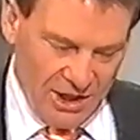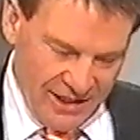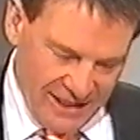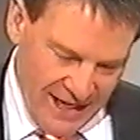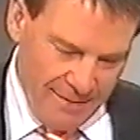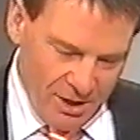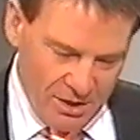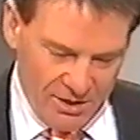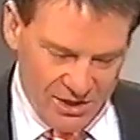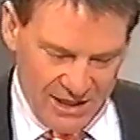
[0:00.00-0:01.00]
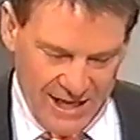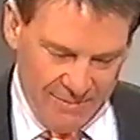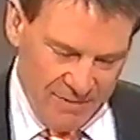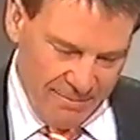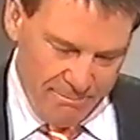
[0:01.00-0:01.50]
I came across a
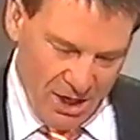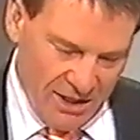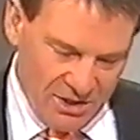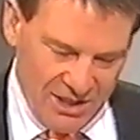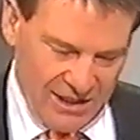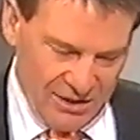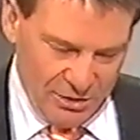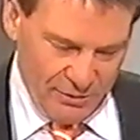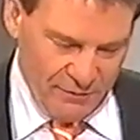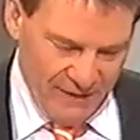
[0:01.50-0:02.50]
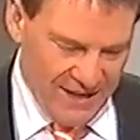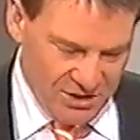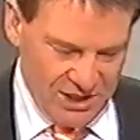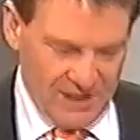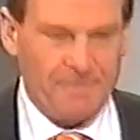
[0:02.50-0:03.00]
name that might tickle your
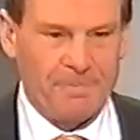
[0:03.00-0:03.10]
fancy.